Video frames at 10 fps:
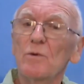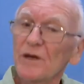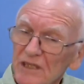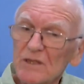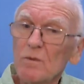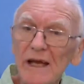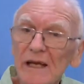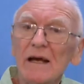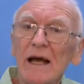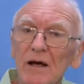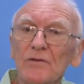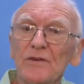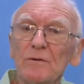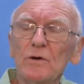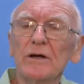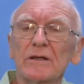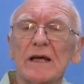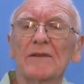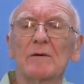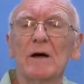which is the way housing works
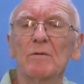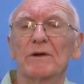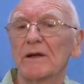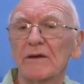at the moment.